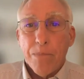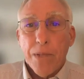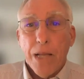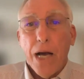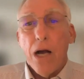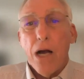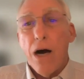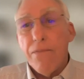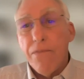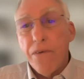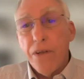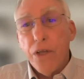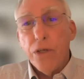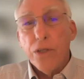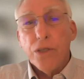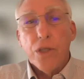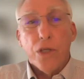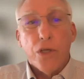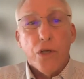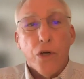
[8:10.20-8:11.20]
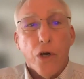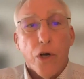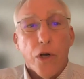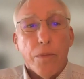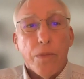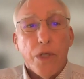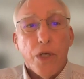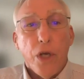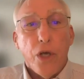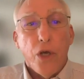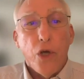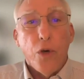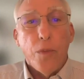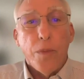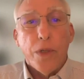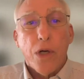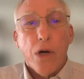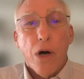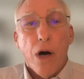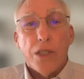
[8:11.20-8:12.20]
I often use the term
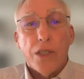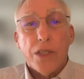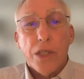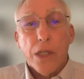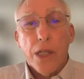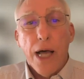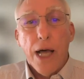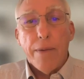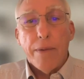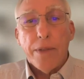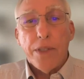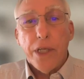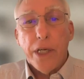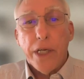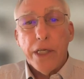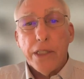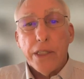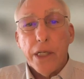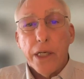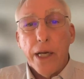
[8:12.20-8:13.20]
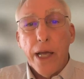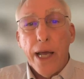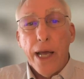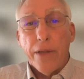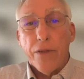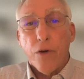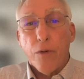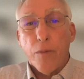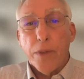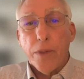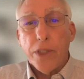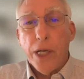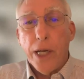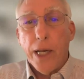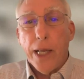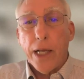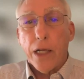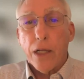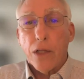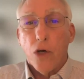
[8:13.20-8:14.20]
human-caused climate change and
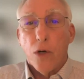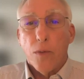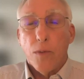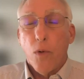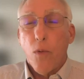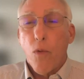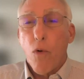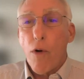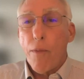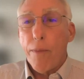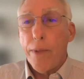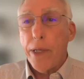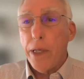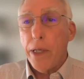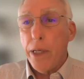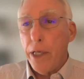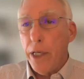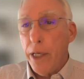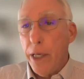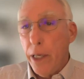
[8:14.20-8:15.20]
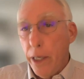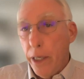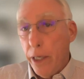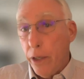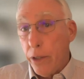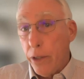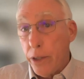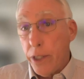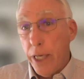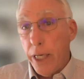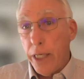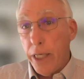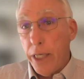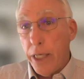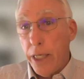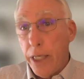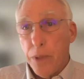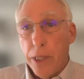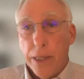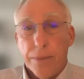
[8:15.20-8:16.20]
anthropogenic global warming
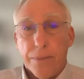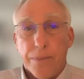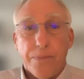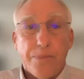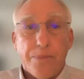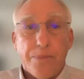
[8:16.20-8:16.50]
interchangeably.